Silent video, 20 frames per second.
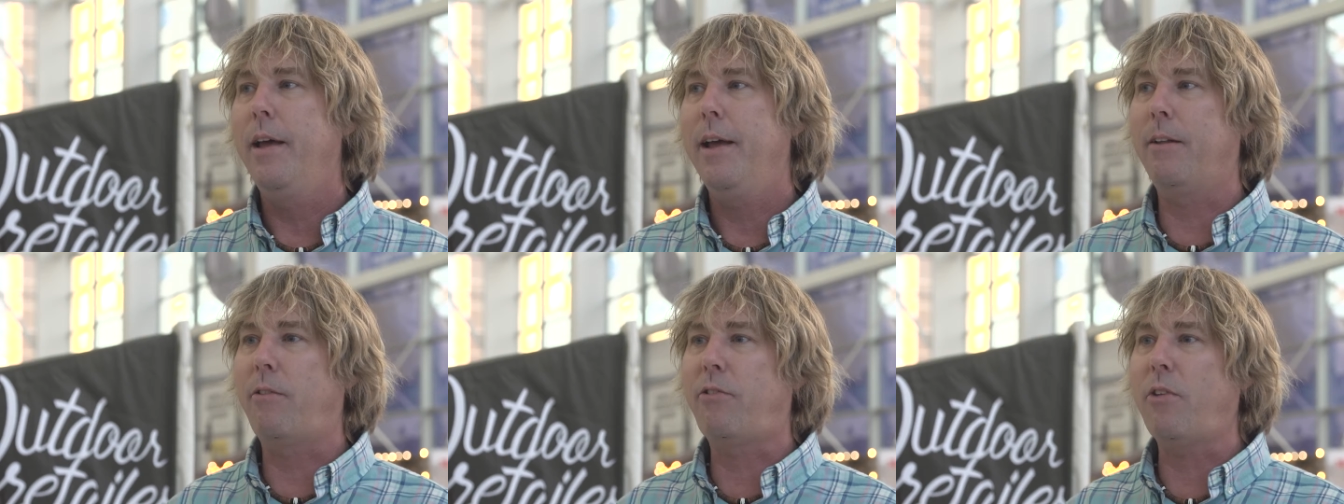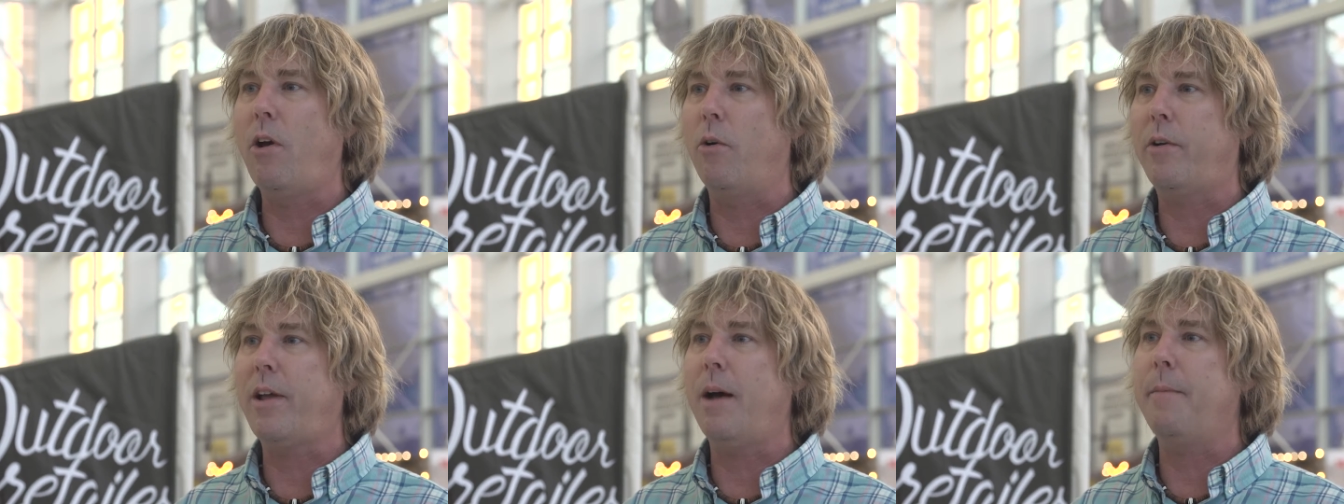And
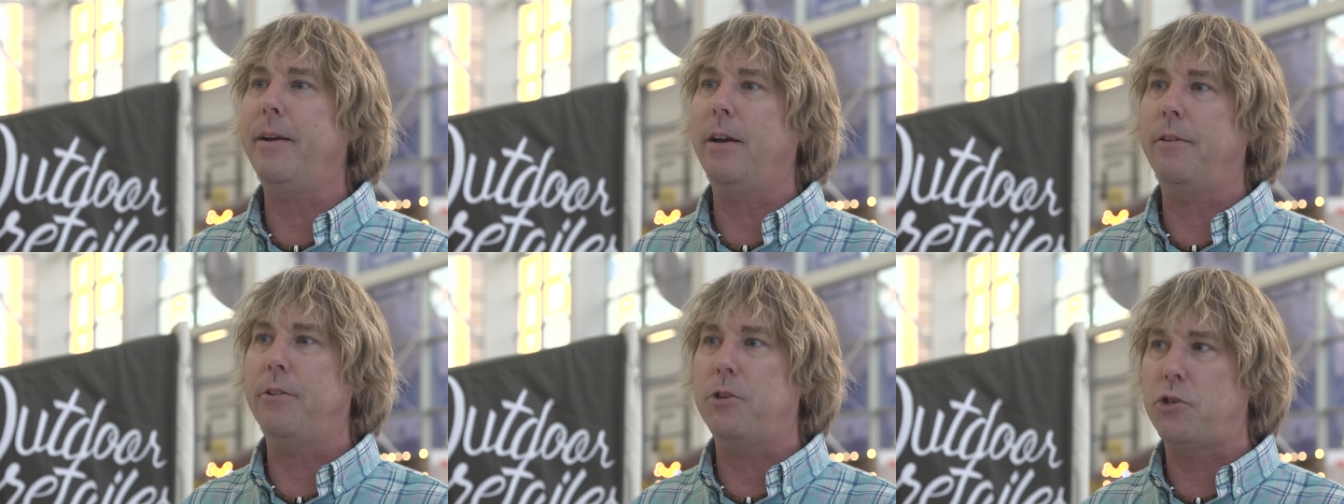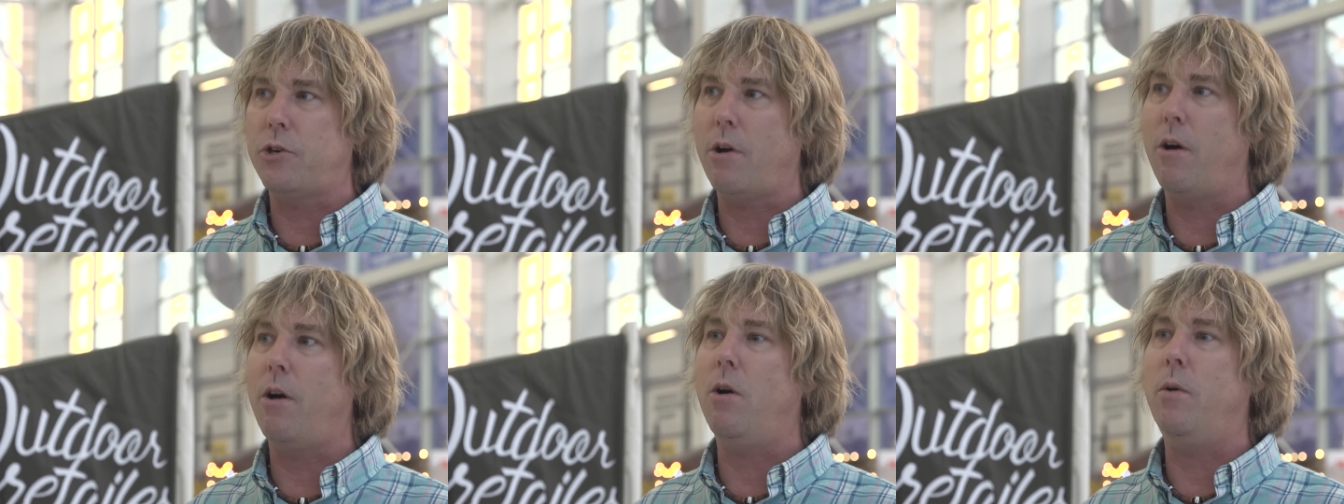so coming to the
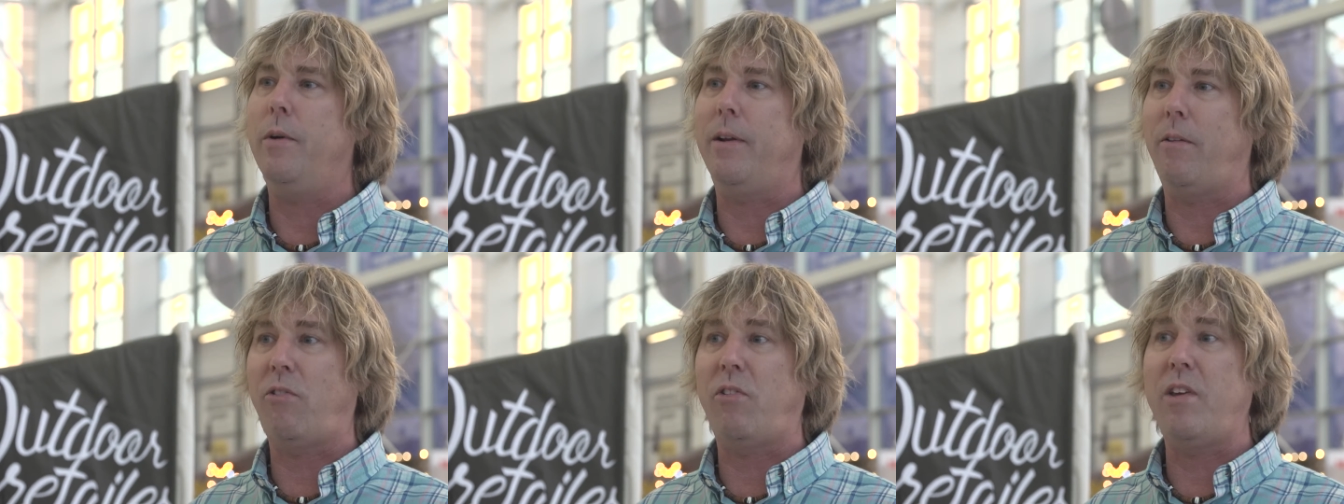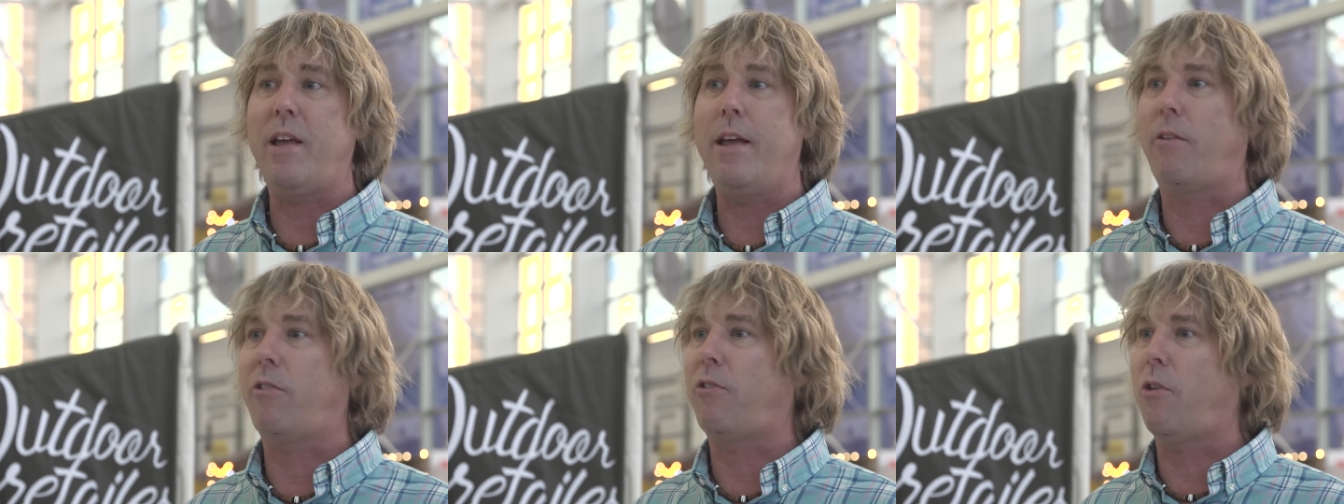show and
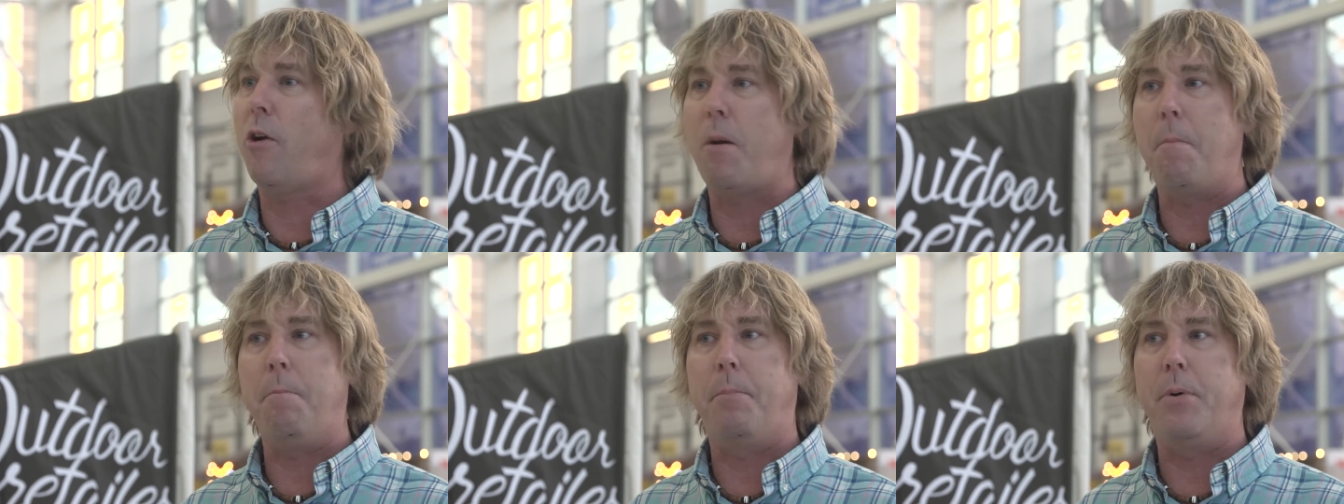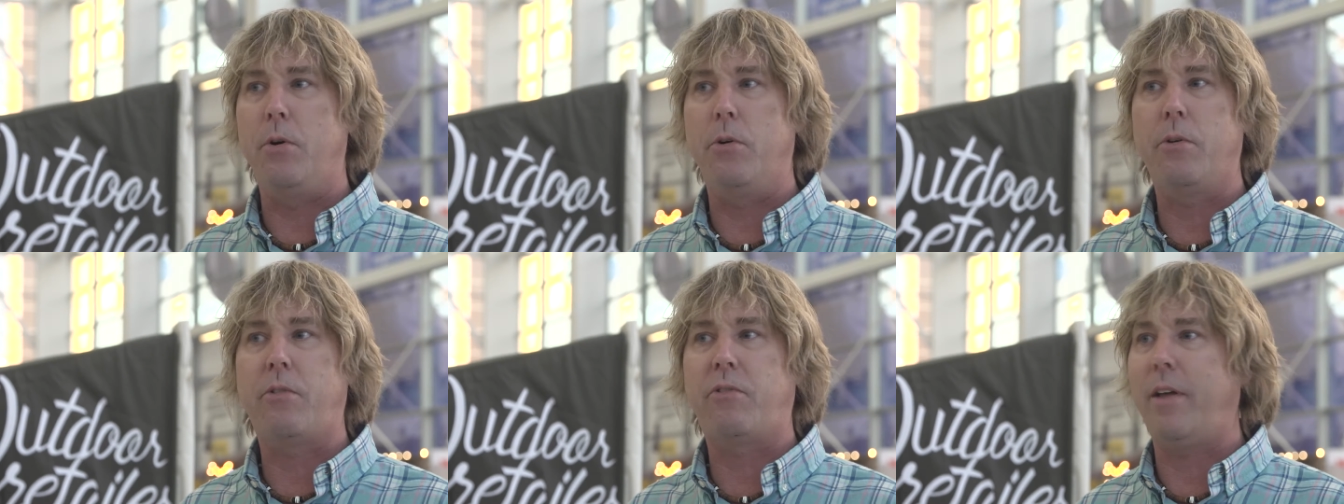seeing certain
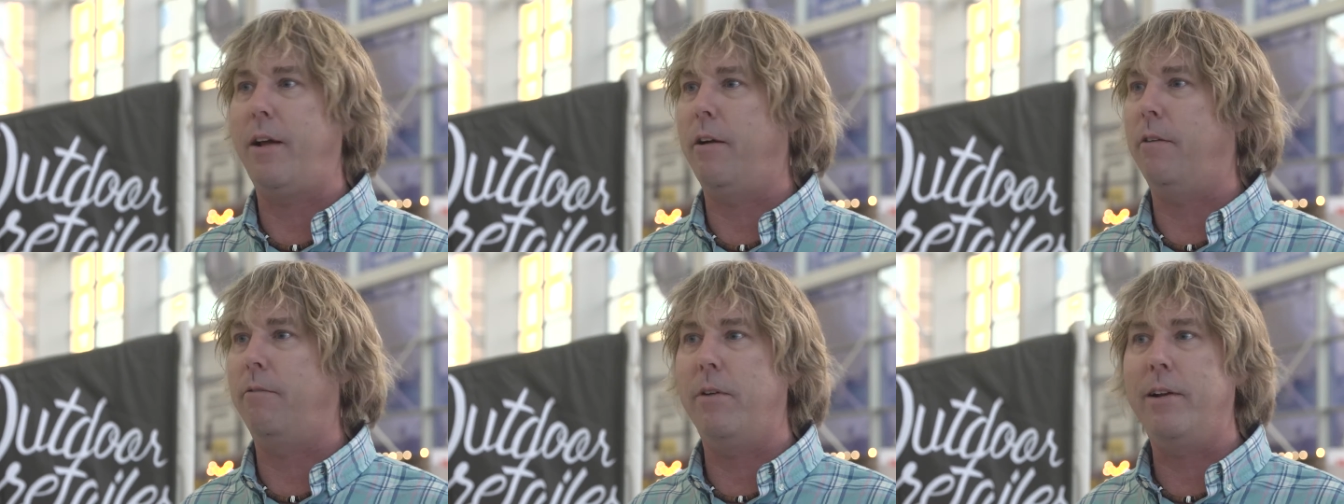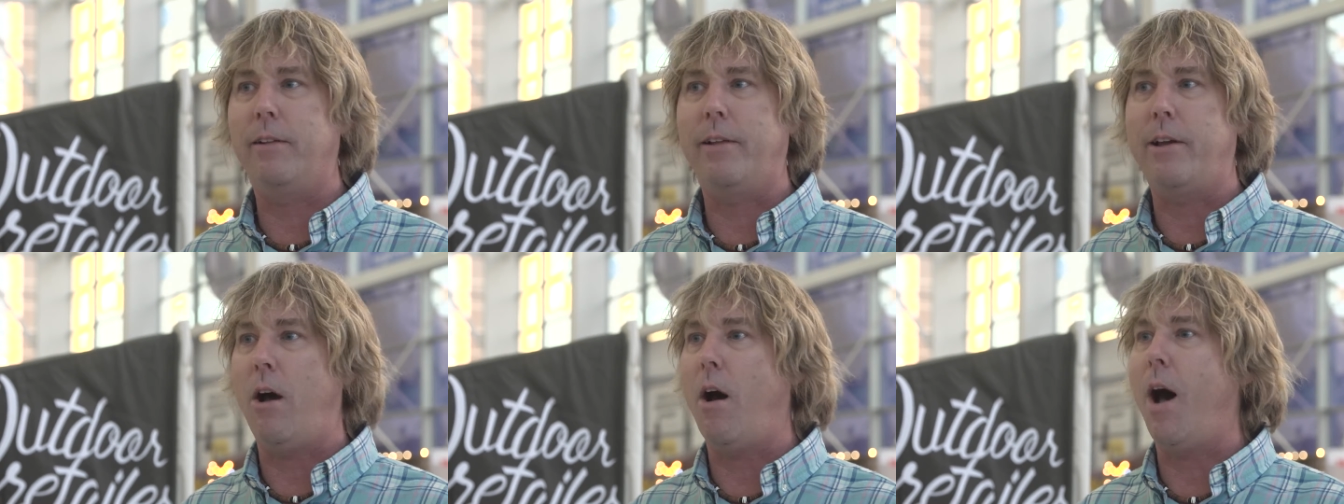booths that are
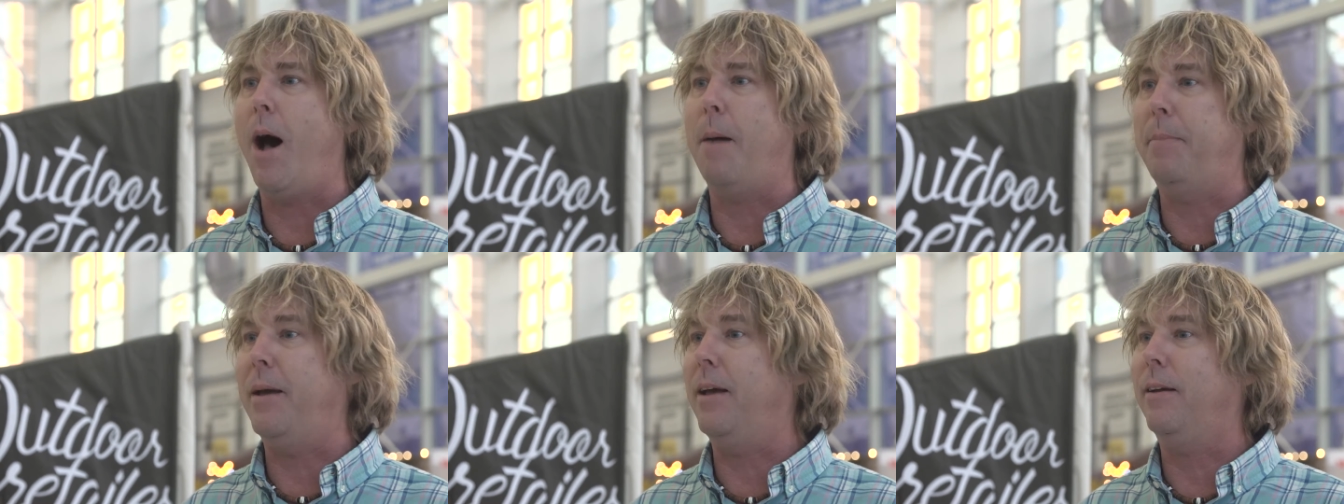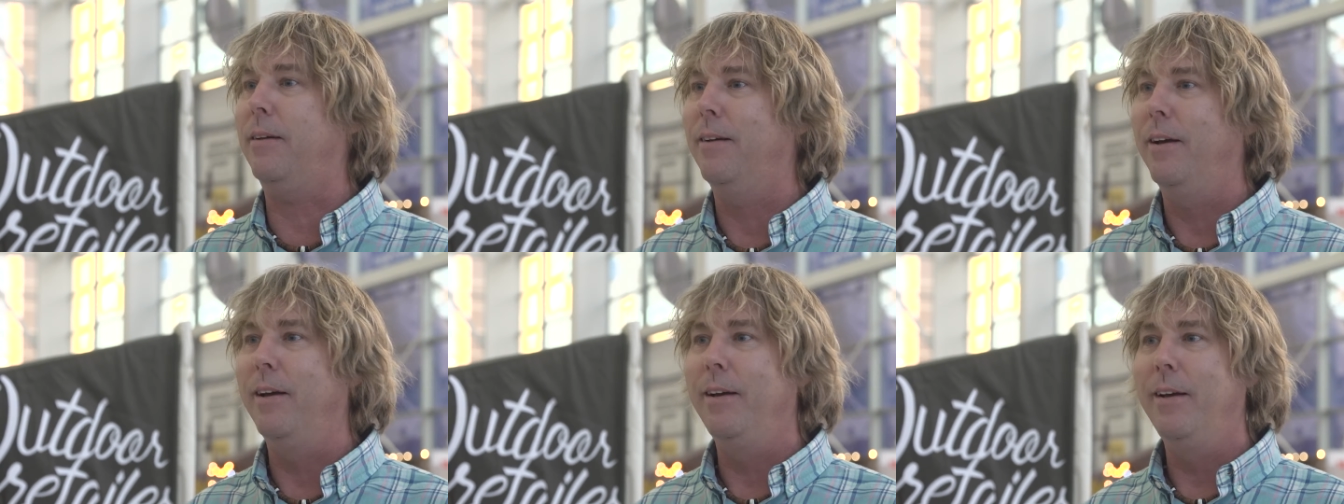really
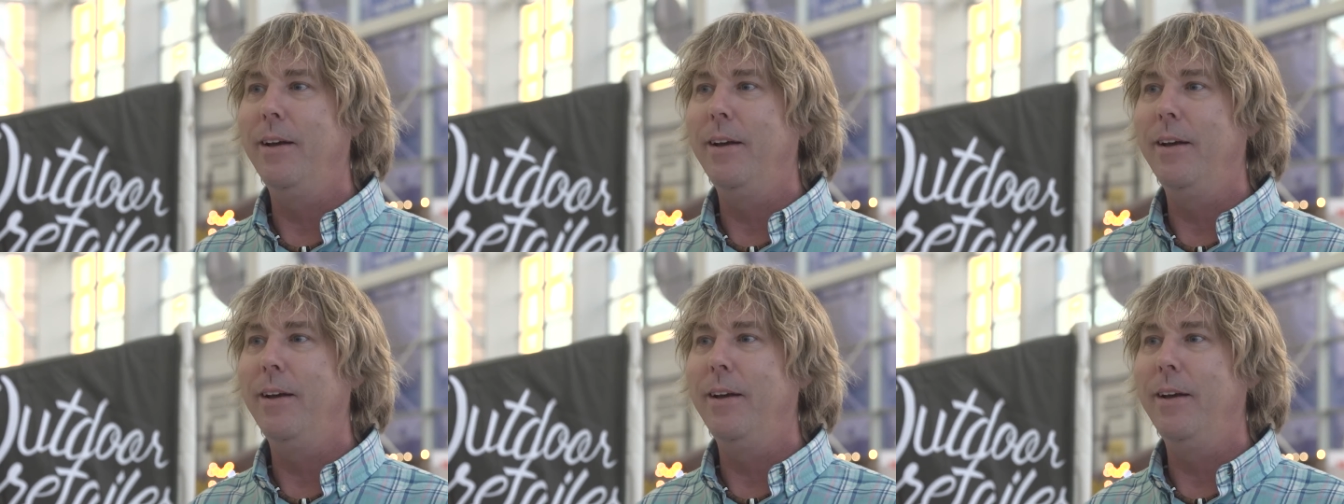hopping,